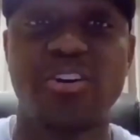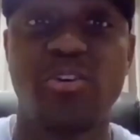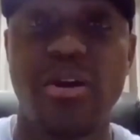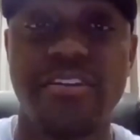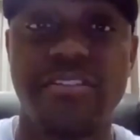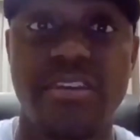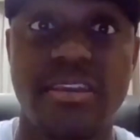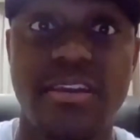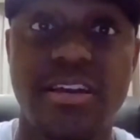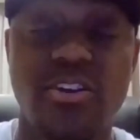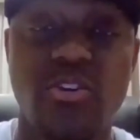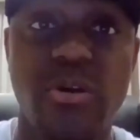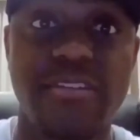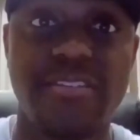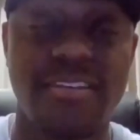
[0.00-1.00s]
question. Good
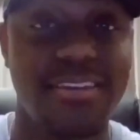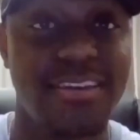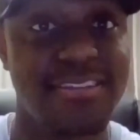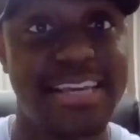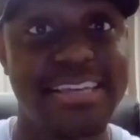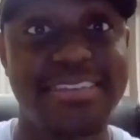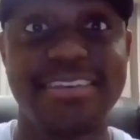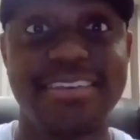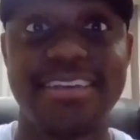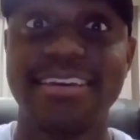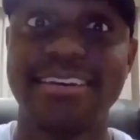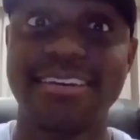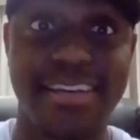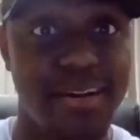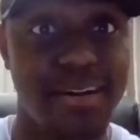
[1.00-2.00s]
question. As I
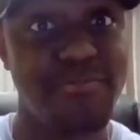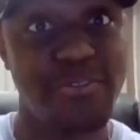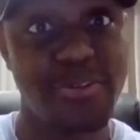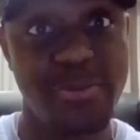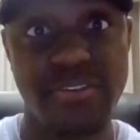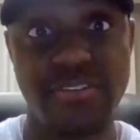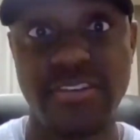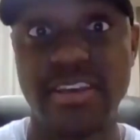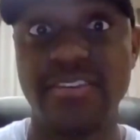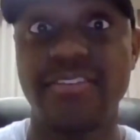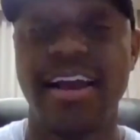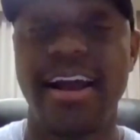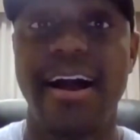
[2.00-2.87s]
say, comforter in chief.